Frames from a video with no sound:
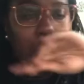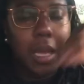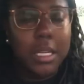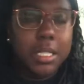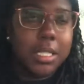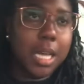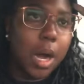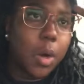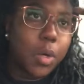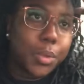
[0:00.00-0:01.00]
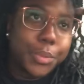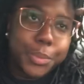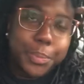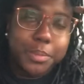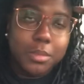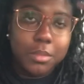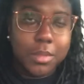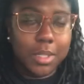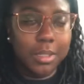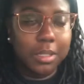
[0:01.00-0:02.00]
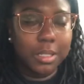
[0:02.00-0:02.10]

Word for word: So, whew,